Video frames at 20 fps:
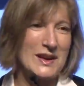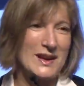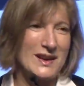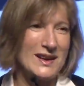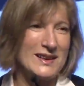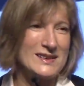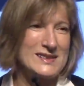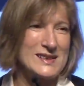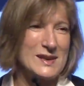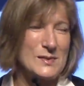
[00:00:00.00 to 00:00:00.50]

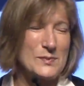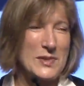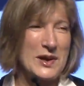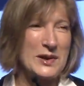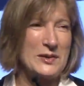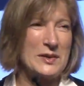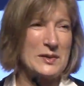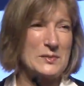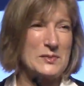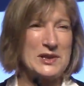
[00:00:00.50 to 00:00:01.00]
let's say,
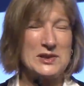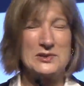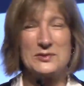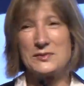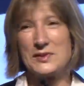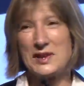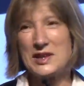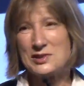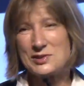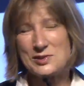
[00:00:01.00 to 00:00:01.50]
pyramid of
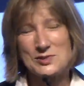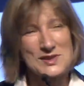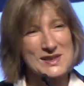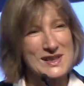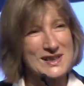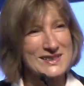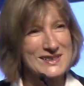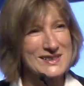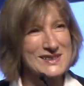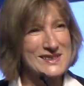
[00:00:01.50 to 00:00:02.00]
ages
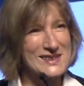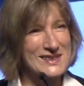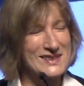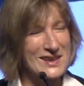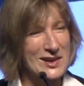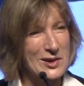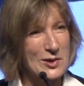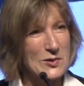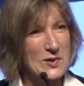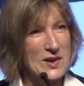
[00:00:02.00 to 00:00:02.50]
at ESA
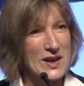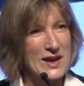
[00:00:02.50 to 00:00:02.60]
now.